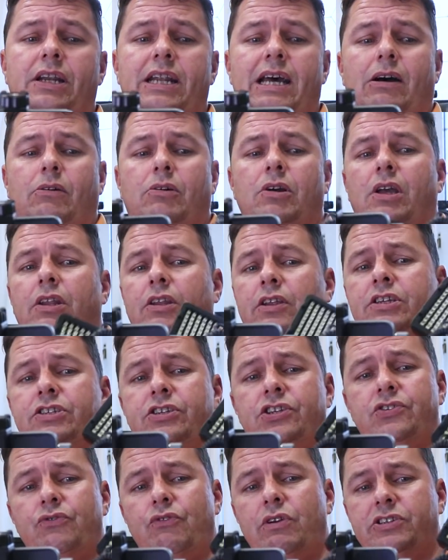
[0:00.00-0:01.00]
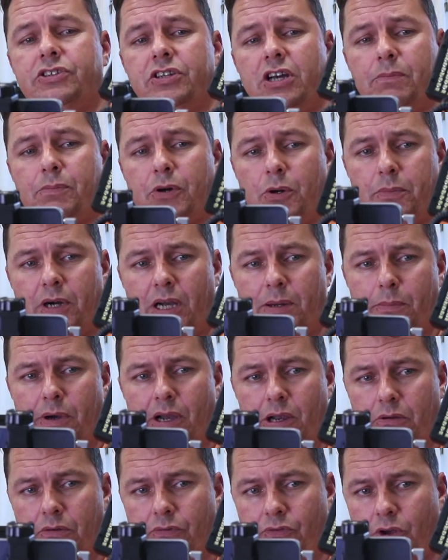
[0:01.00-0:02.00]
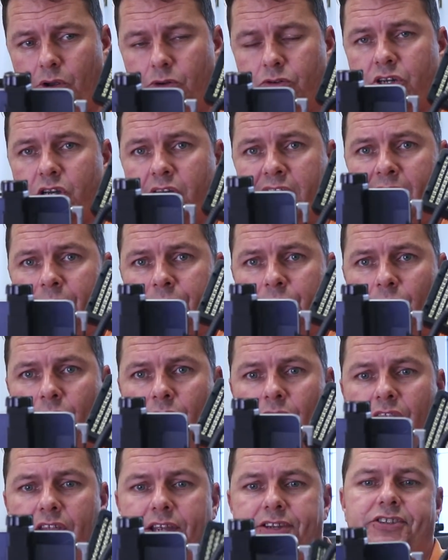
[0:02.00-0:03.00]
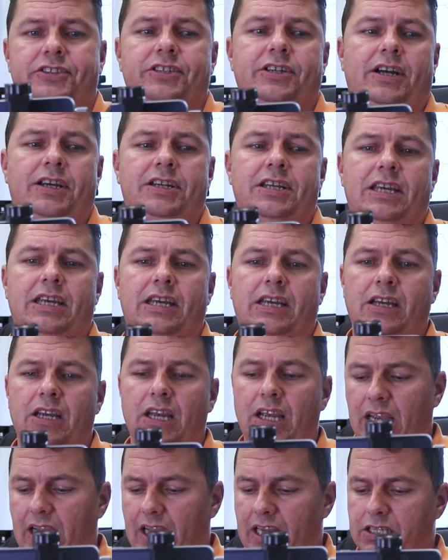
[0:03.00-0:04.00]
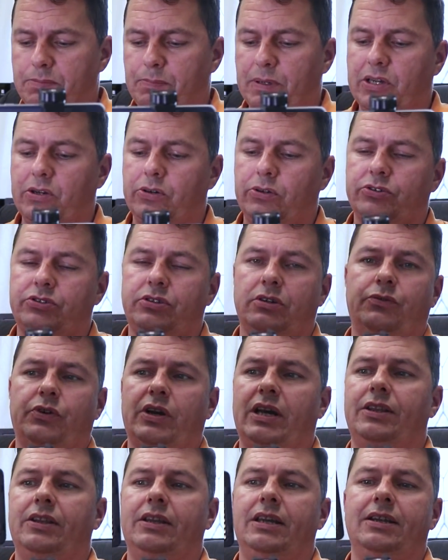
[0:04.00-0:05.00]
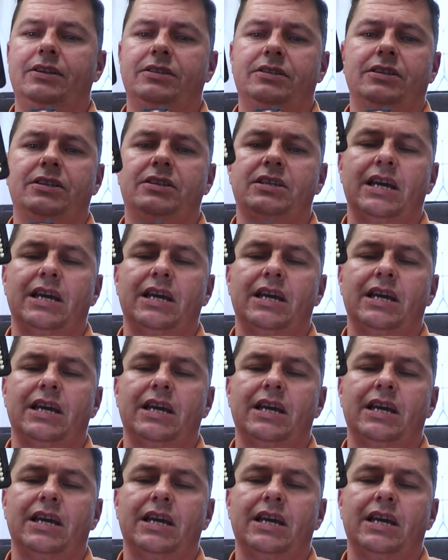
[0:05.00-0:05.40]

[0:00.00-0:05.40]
Now this is the reason I put my microphone down on this side here, is because of, at the end of the